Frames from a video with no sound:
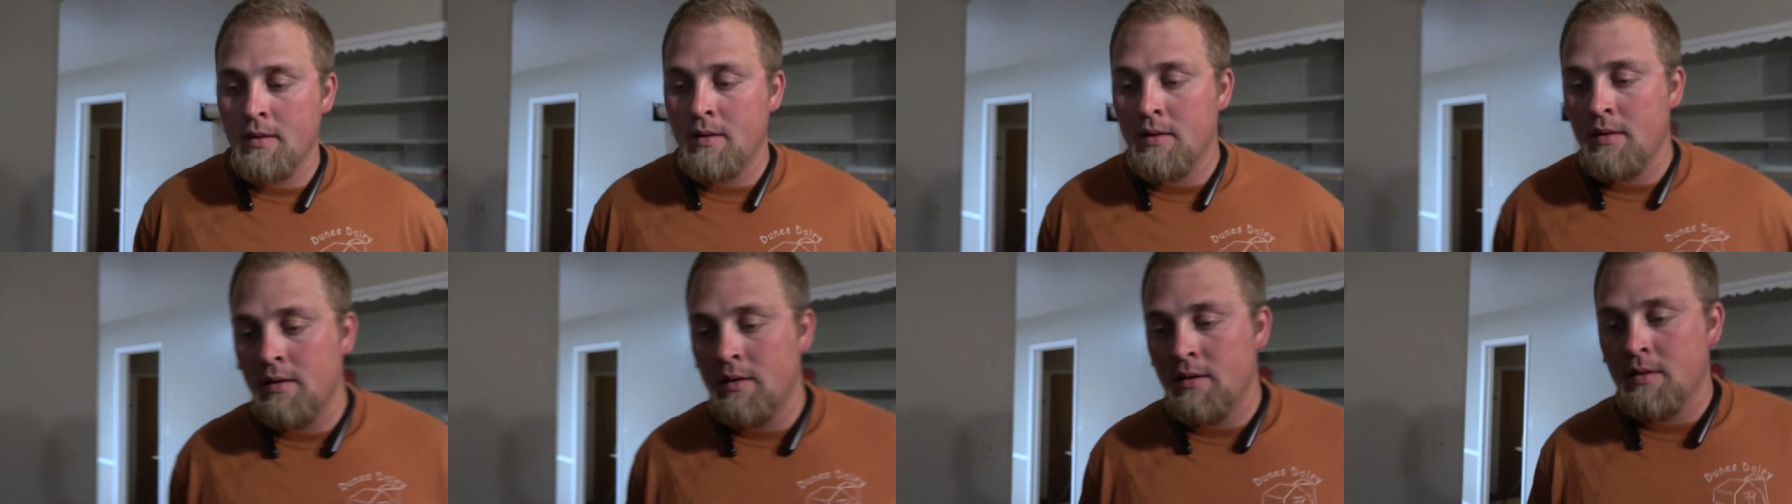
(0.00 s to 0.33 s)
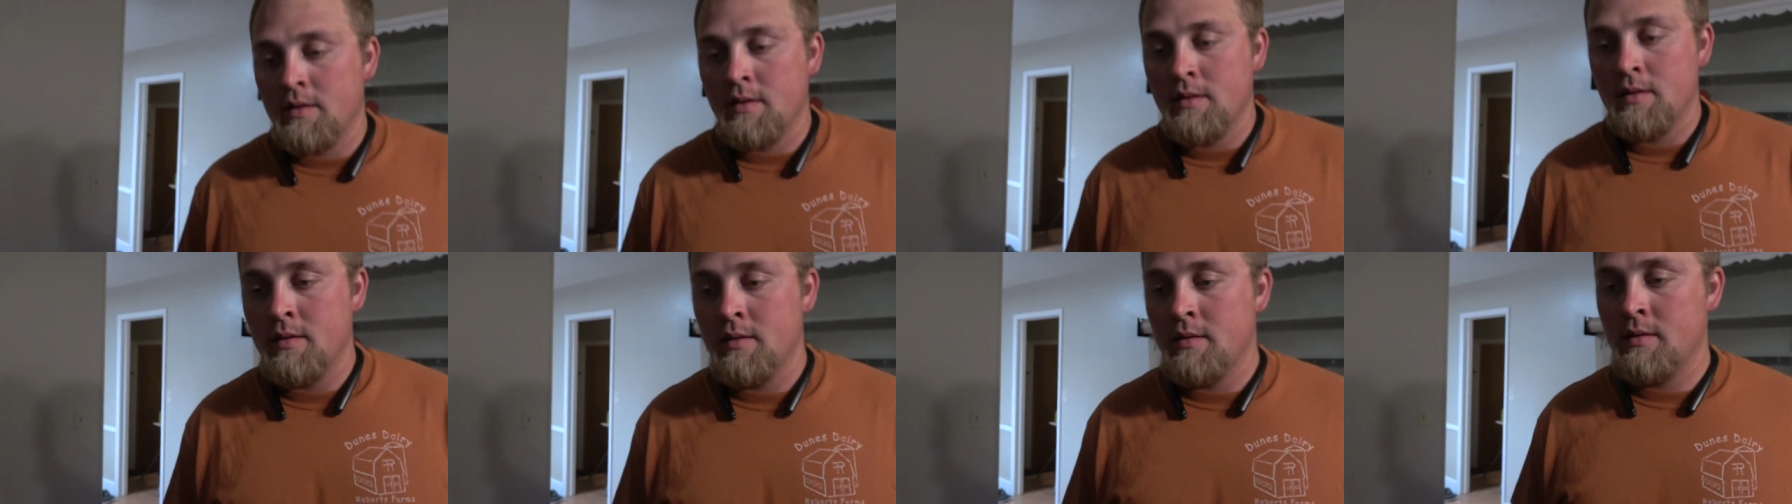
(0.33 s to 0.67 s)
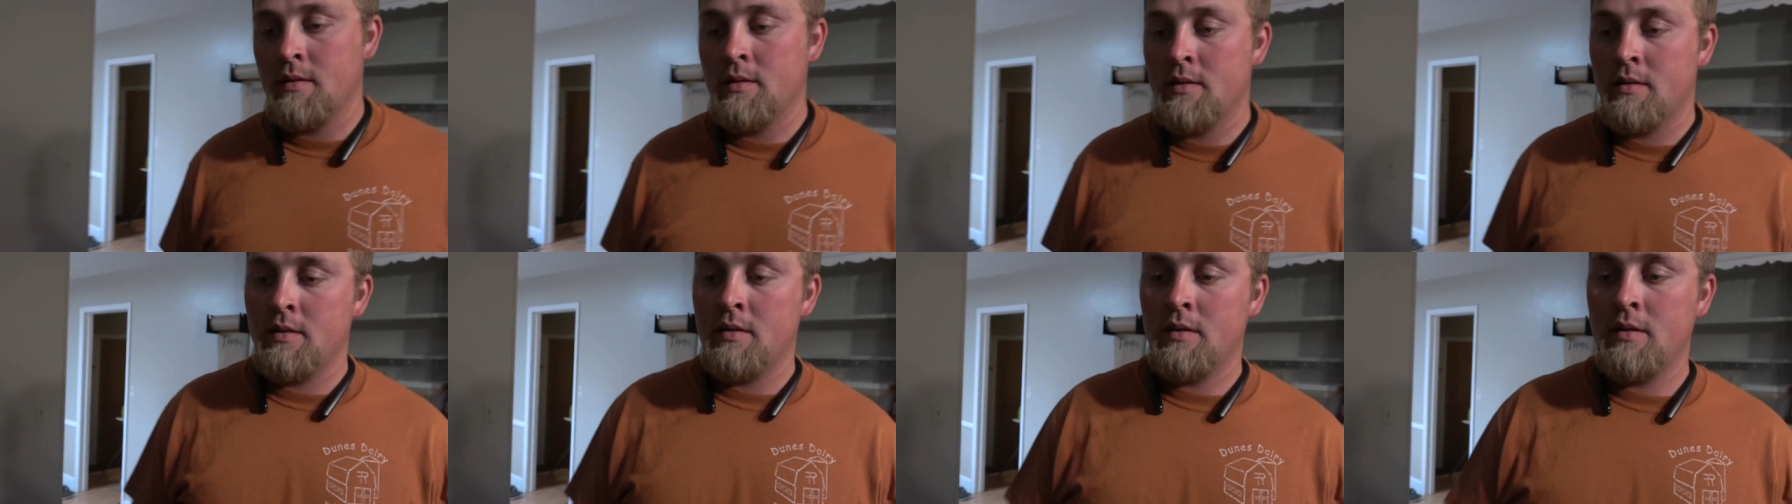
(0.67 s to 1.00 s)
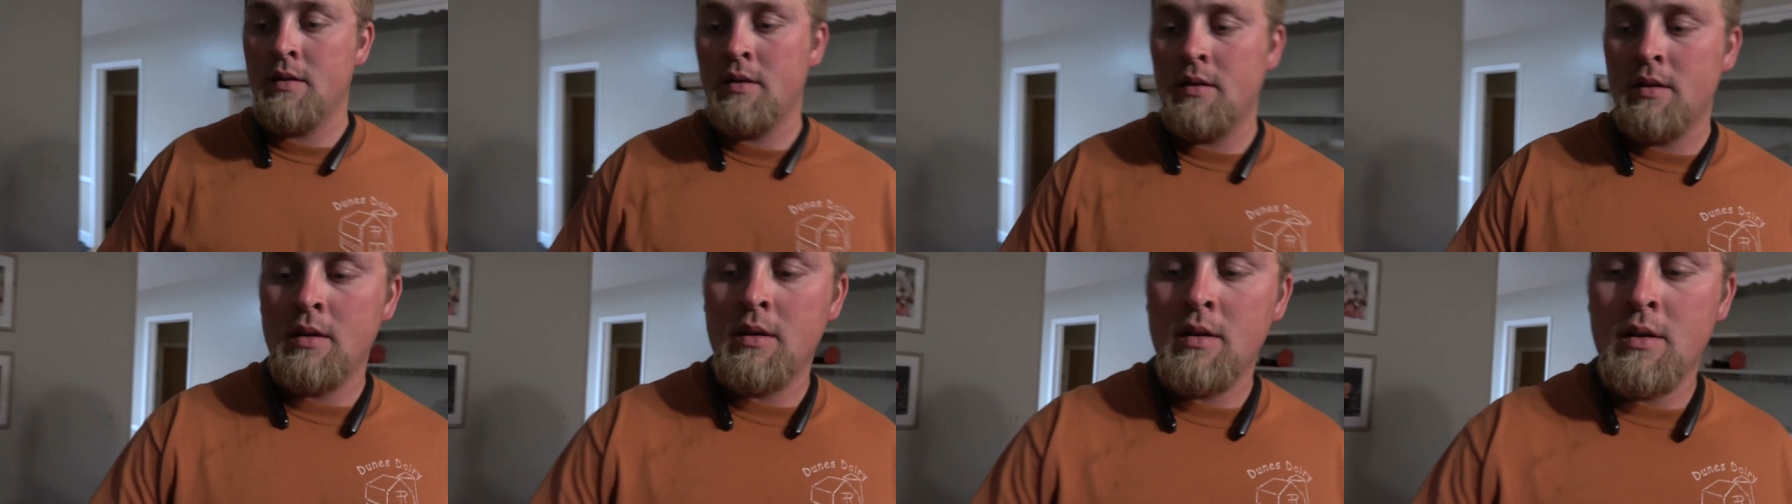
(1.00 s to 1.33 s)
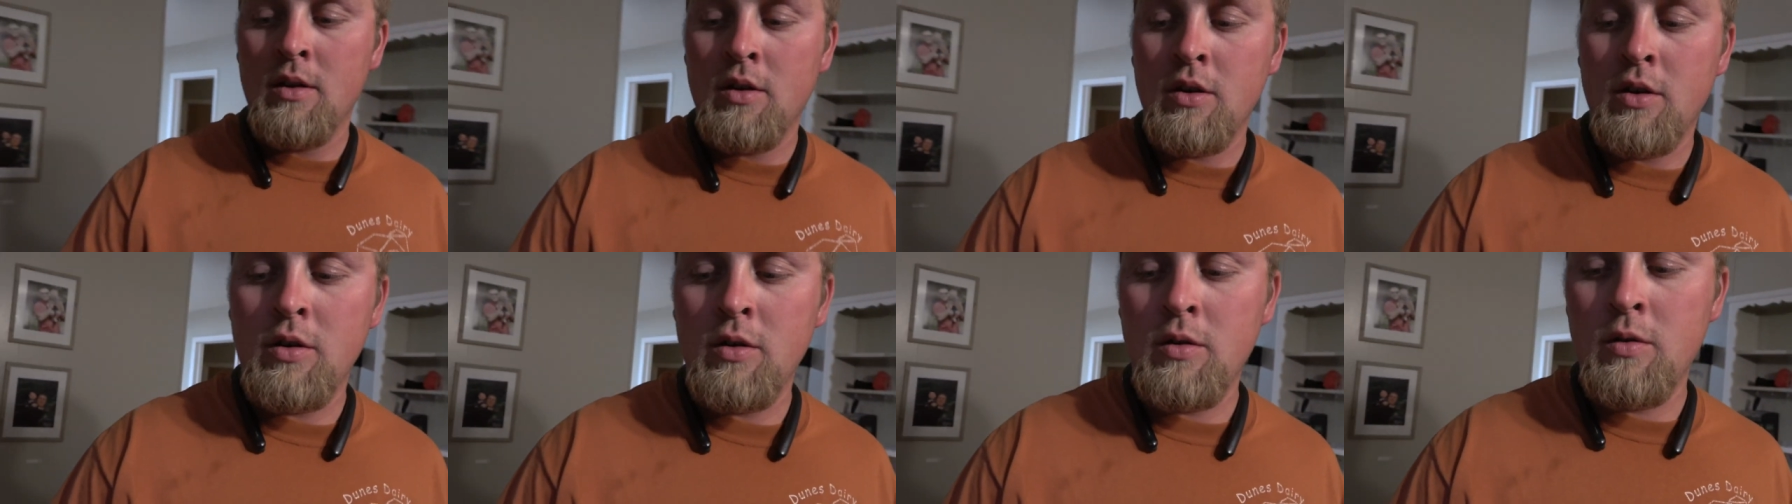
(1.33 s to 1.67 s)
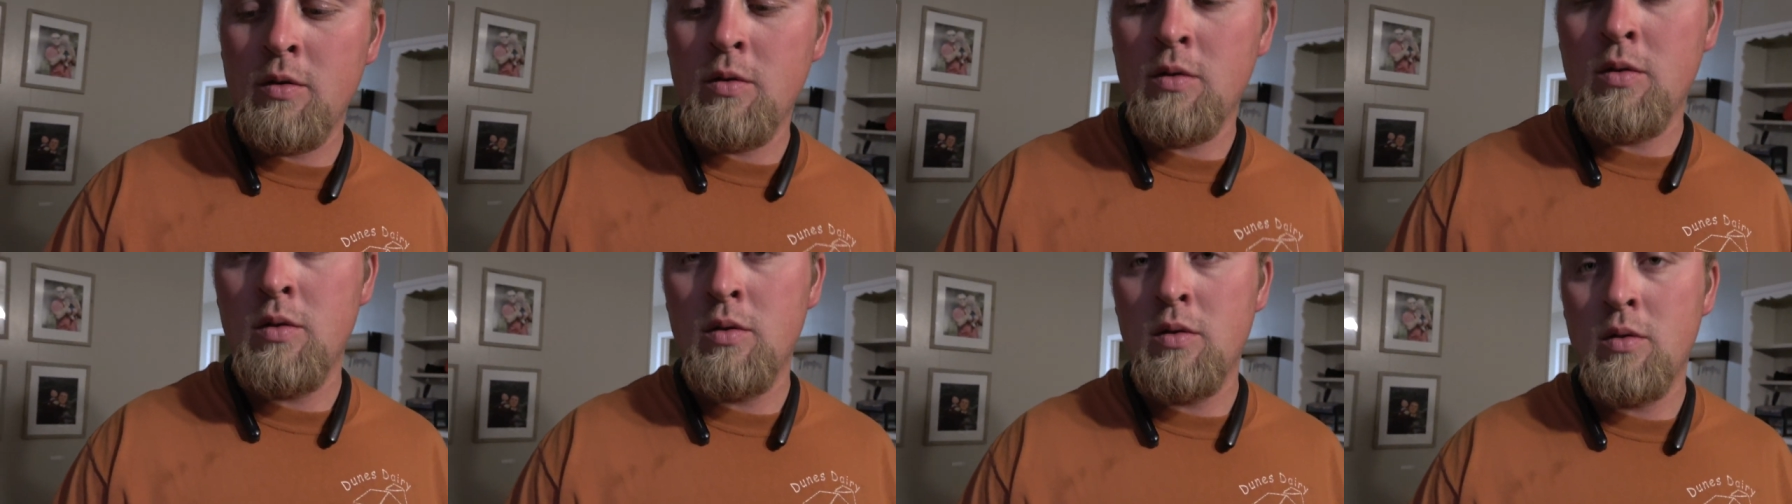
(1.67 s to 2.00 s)
In Salt Lake?
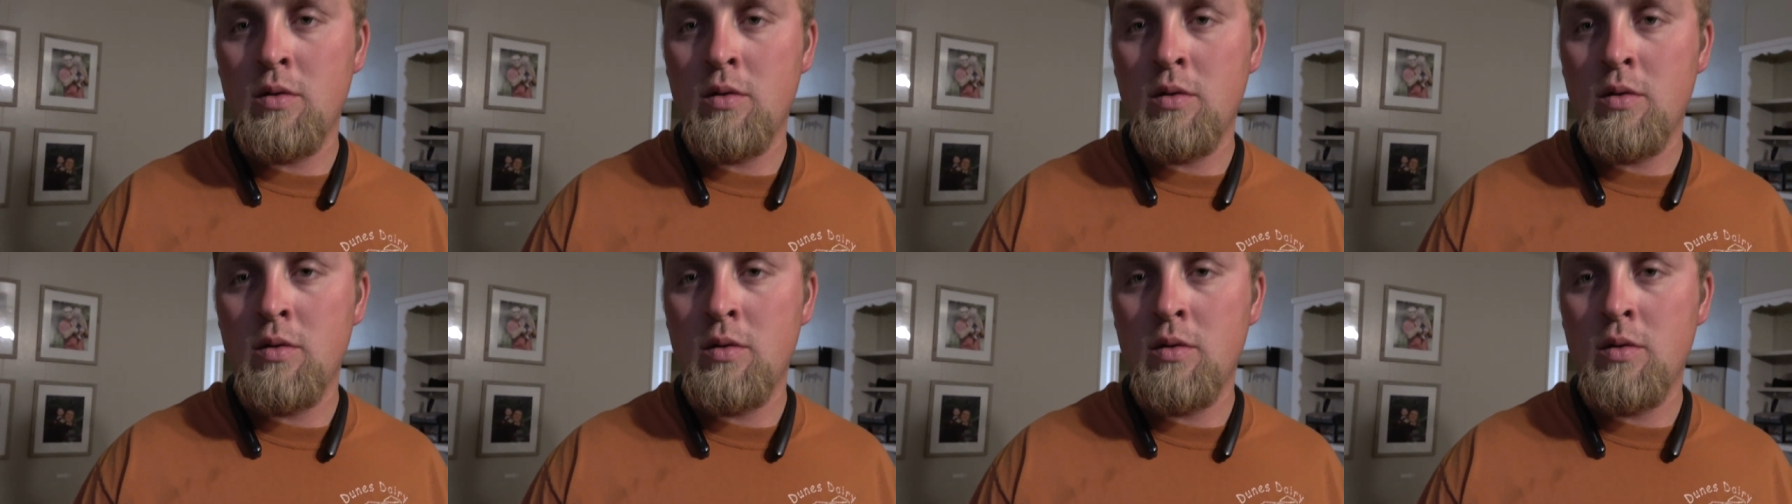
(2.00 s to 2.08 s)
Who?